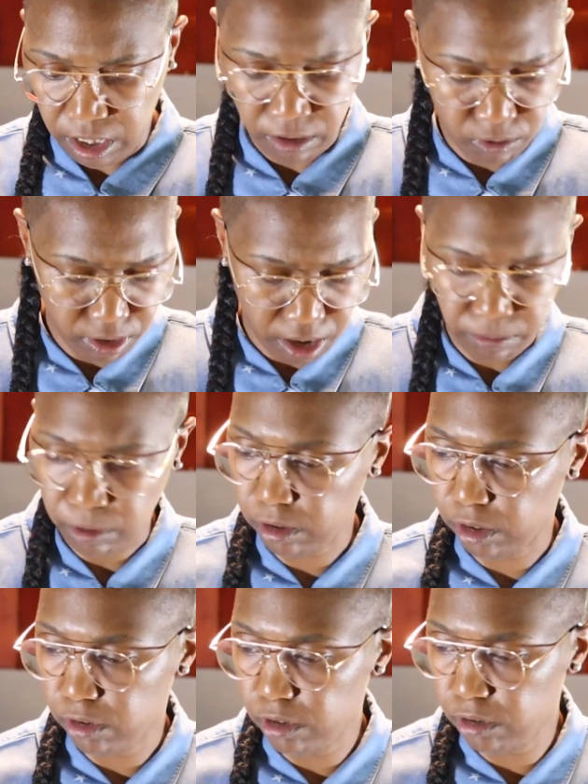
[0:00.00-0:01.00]
And what I'm
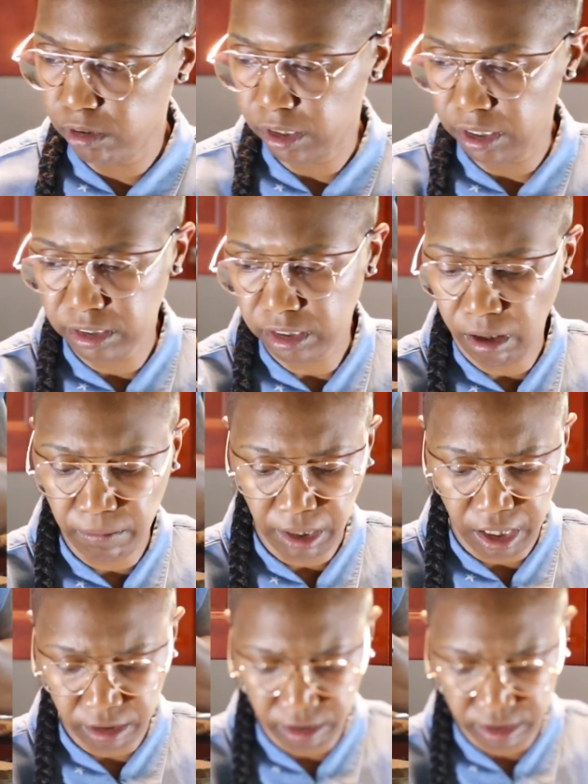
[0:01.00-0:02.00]
gonna do is I'm
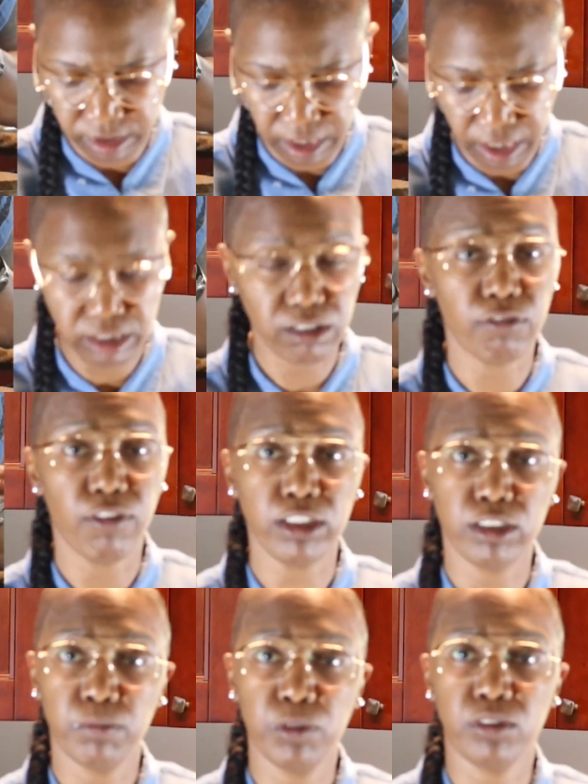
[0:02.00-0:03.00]
not gonna taste the
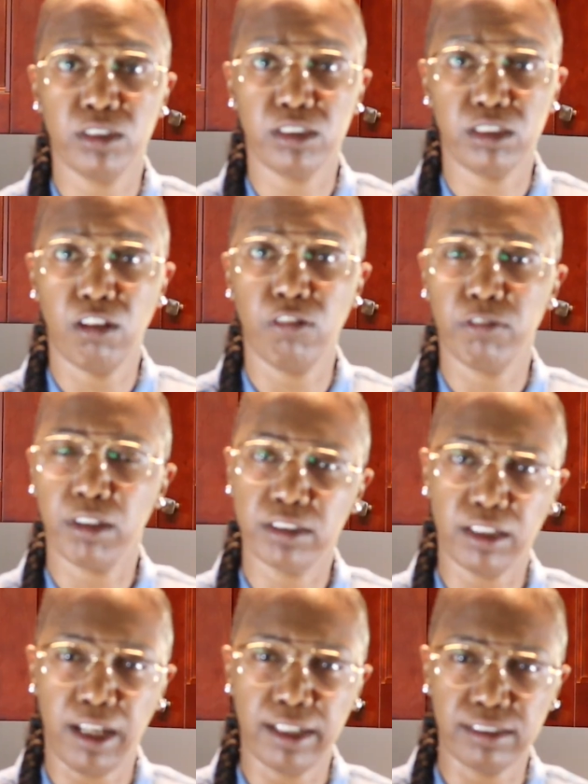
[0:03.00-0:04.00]
vegetables itself,
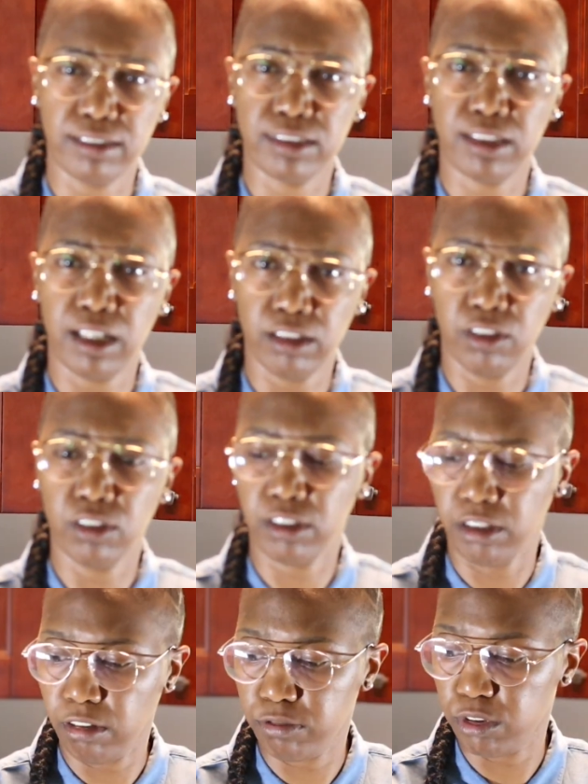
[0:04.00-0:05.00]
because it hasn't sat long
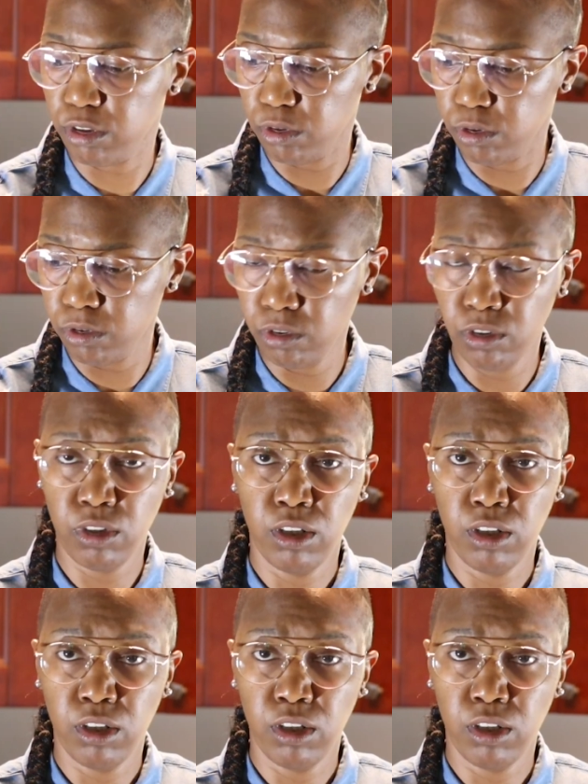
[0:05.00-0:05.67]
enough to